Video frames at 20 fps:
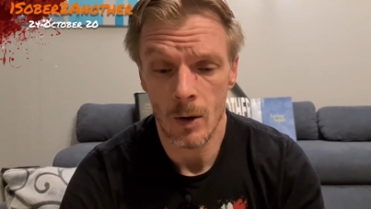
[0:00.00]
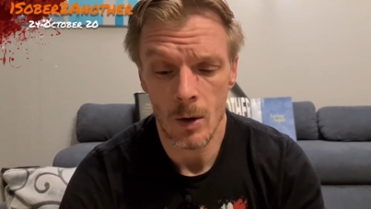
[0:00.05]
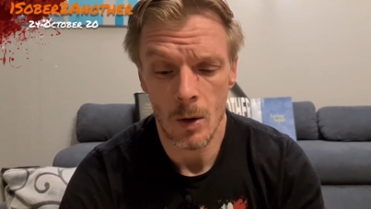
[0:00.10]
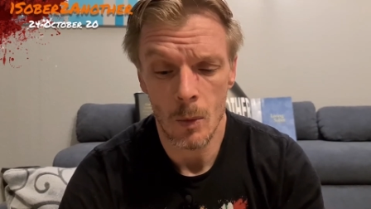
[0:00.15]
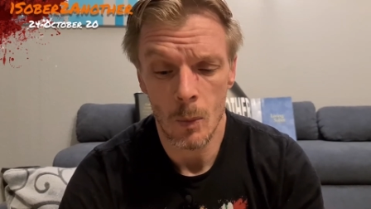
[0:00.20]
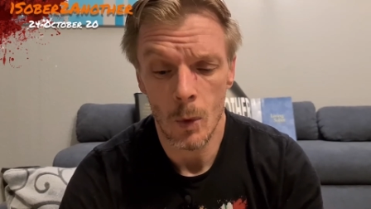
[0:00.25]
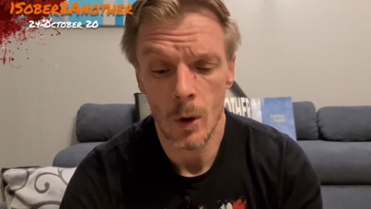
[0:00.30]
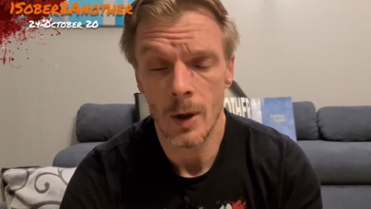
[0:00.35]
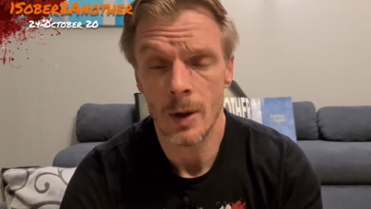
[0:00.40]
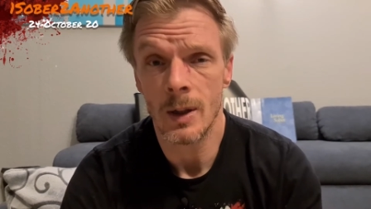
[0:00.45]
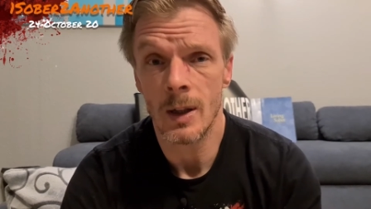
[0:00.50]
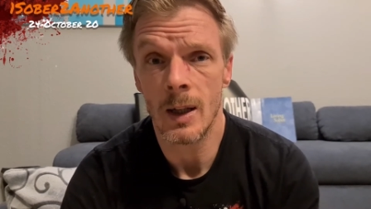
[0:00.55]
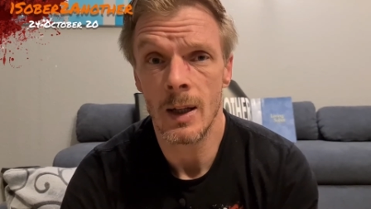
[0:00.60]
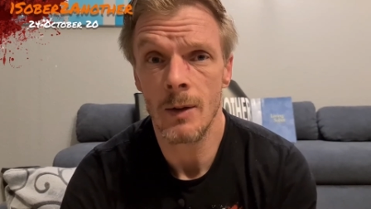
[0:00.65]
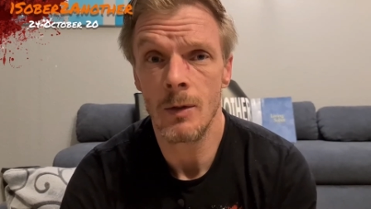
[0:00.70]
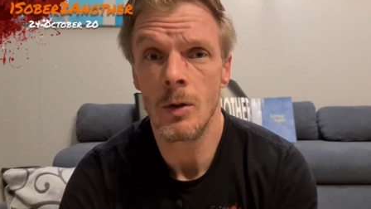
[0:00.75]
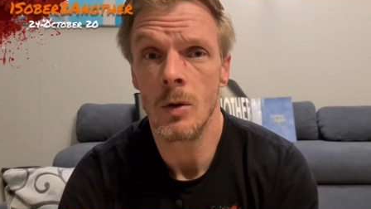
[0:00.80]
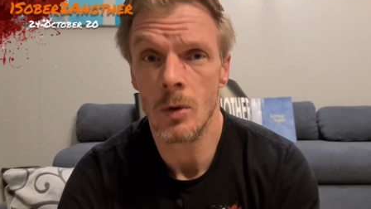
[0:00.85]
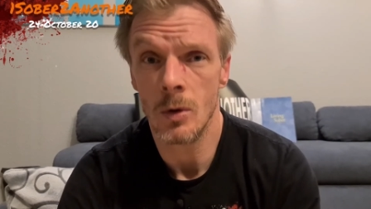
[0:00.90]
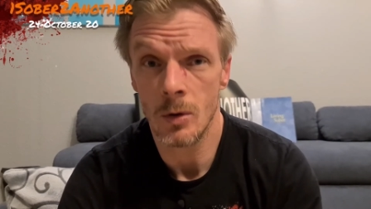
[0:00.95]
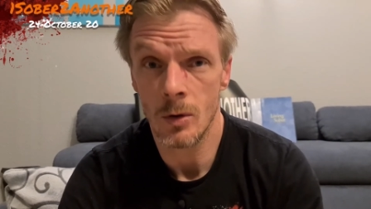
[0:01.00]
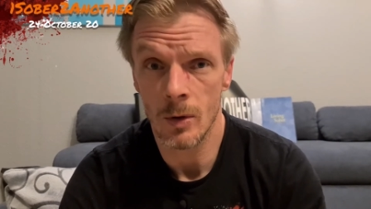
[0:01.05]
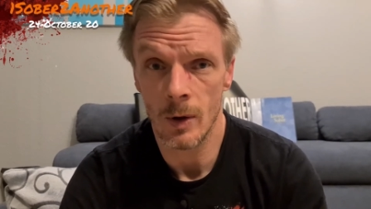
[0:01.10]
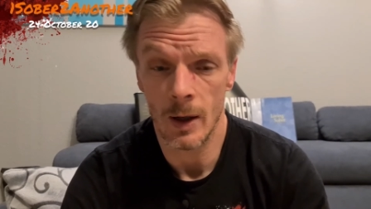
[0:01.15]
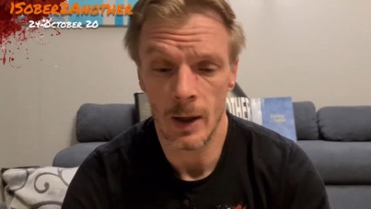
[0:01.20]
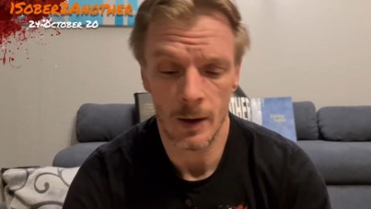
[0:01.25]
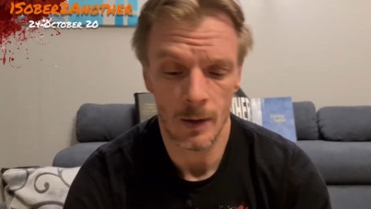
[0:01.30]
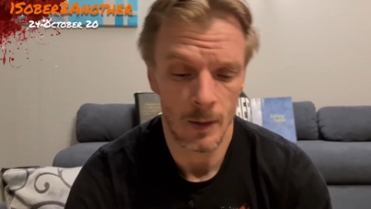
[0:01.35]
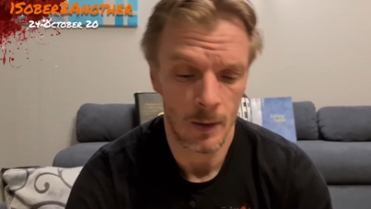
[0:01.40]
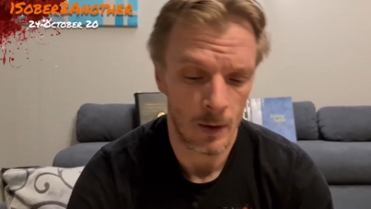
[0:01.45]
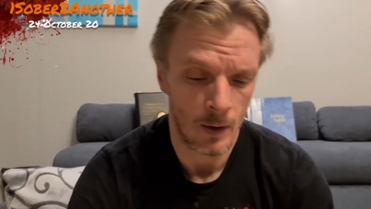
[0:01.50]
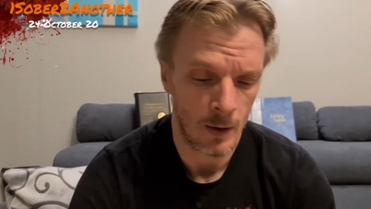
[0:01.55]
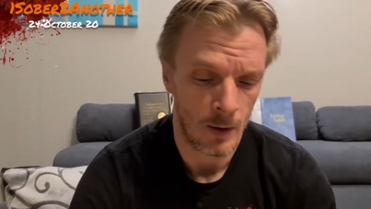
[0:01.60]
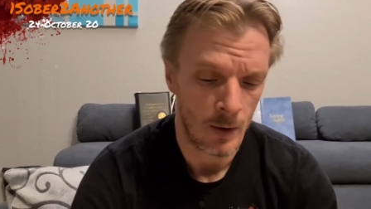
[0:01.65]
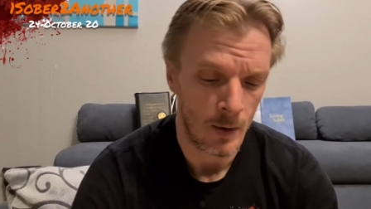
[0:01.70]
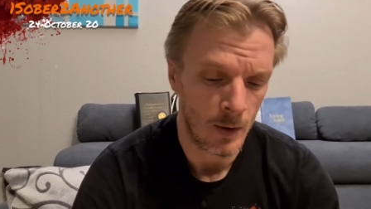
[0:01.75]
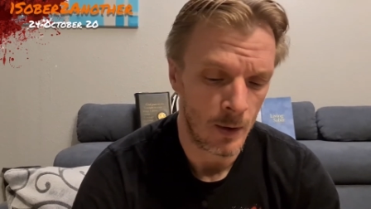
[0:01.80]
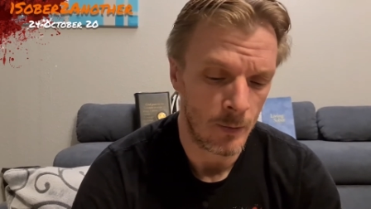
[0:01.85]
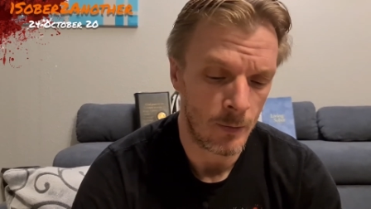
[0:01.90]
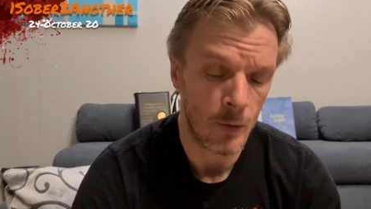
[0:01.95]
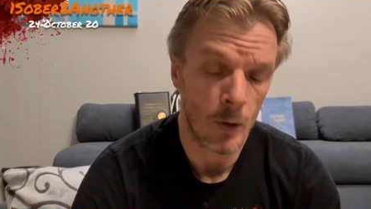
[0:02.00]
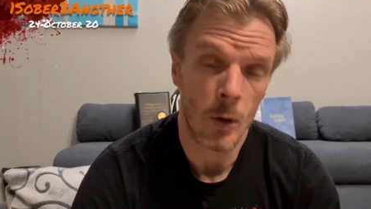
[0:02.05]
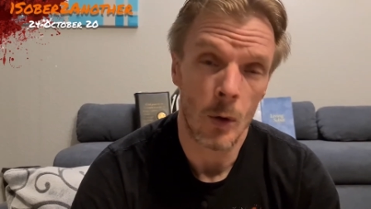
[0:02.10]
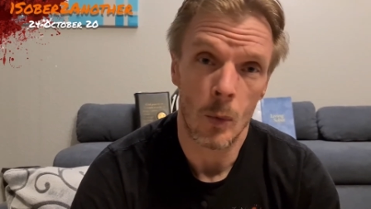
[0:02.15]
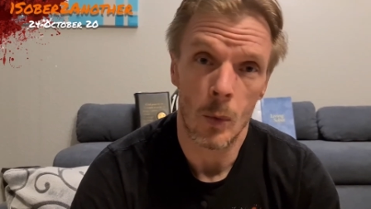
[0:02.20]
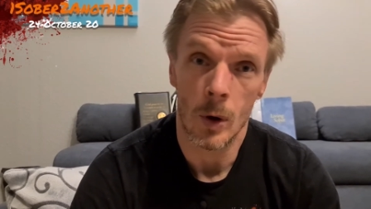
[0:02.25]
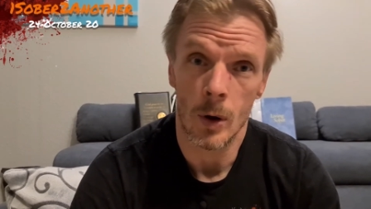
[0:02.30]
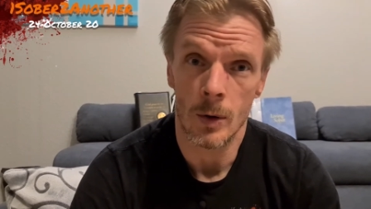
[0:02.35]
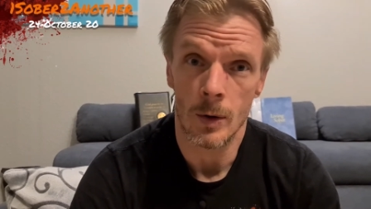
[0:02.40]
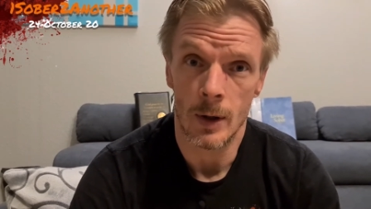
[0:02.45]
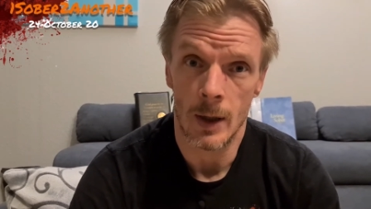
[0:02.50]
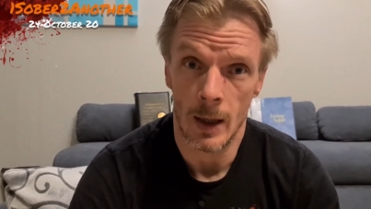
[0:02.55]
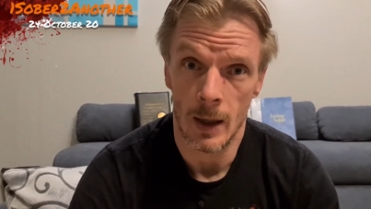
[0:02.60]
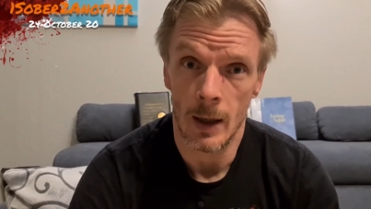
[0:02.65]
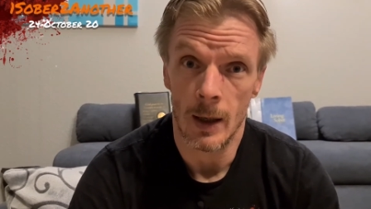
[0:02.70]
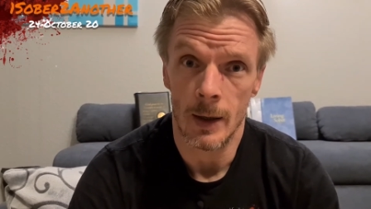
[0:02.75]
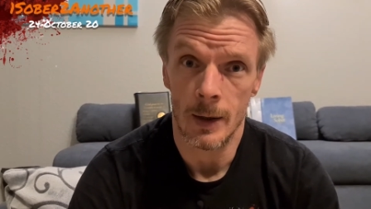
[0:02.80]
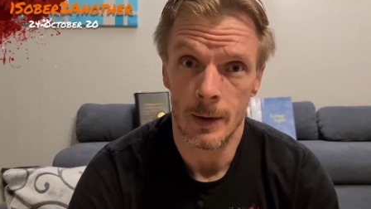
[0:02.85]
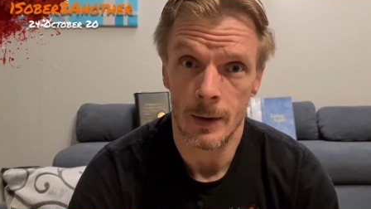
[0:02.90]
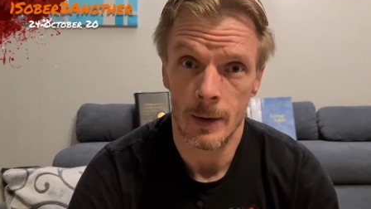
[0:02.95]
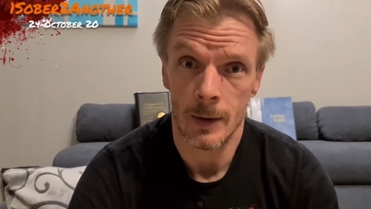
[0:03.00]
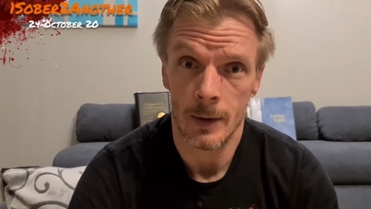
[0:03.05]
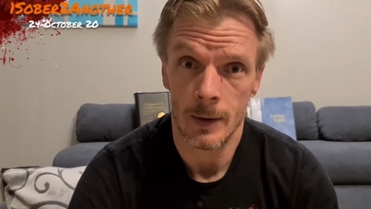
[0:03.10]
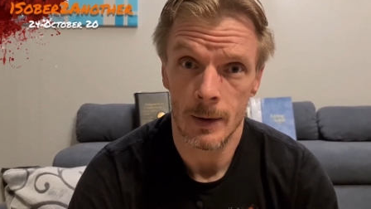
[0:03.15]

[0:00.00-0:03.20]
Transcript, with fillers: or what gives you strength for the word God,